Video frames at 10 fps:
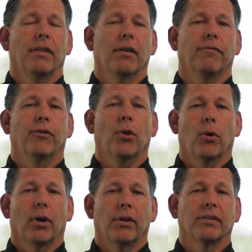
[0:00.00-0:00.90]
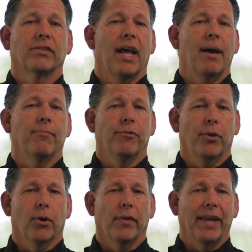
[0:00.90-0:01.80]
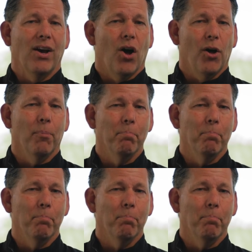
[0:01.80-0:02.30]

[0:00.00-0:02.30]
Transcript: the floor, the slab floor. They all